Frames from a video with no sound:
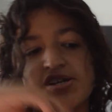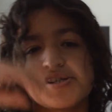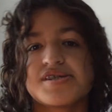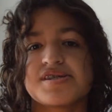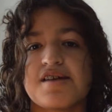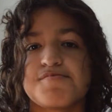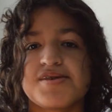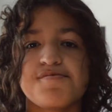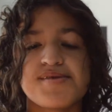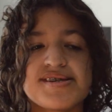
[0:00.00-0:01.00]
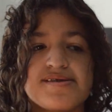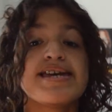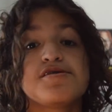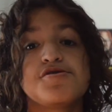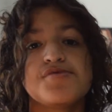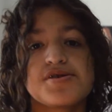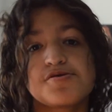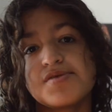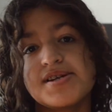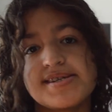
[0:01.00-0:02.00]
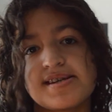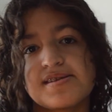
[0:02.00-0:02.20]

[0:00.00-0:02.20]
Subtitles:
I really wasn't into the stories